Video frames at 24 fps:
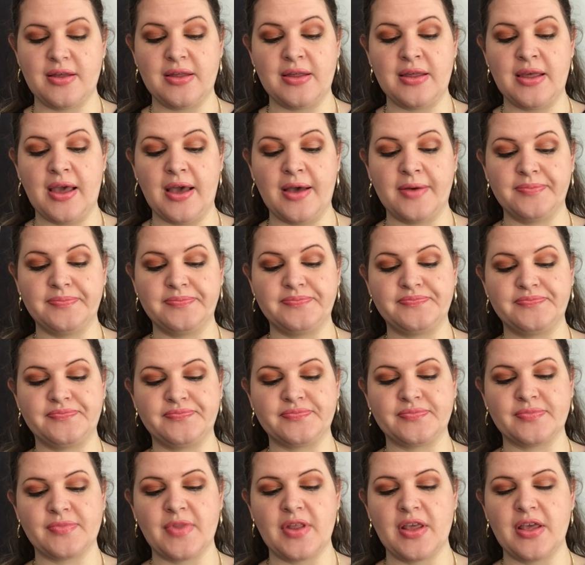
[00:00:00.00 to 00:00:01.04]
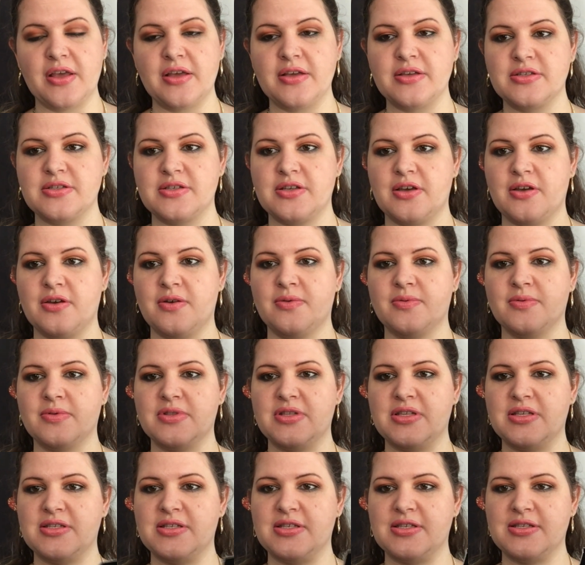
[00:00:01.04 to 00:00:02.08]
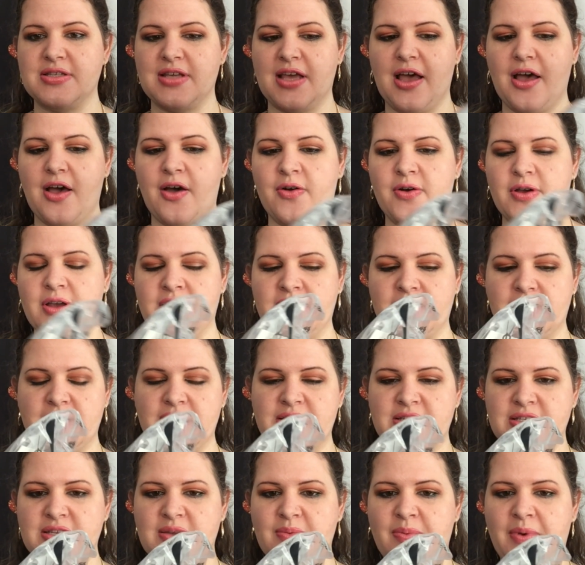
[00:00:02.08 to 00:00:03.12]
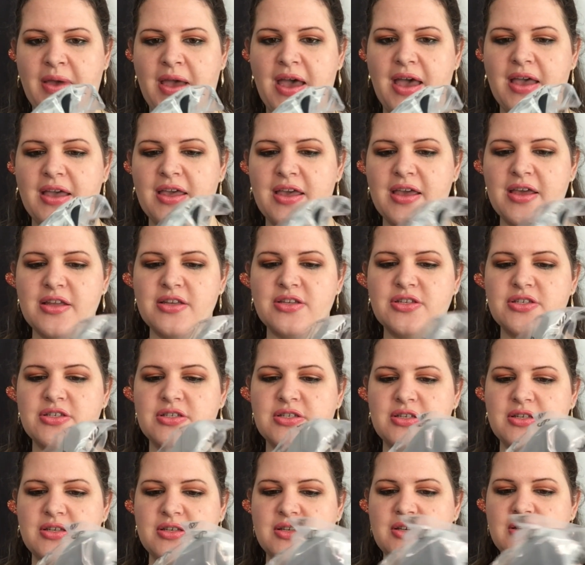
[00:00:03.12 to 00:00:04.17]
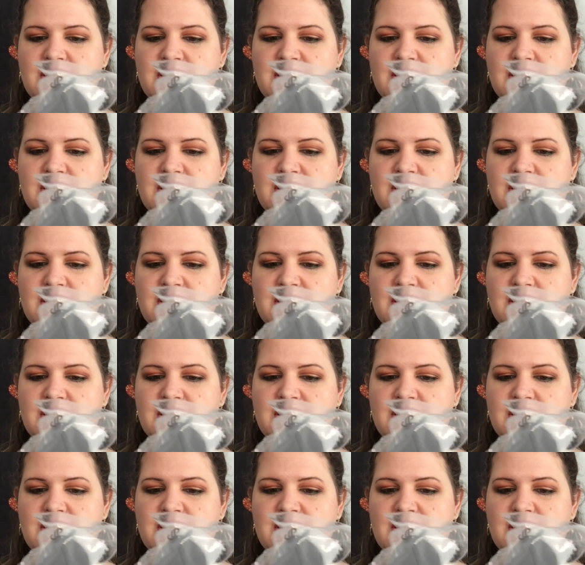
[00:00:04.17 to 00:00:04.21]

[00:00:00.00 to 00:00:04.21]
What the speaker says: yeah. So this is how it is packaged.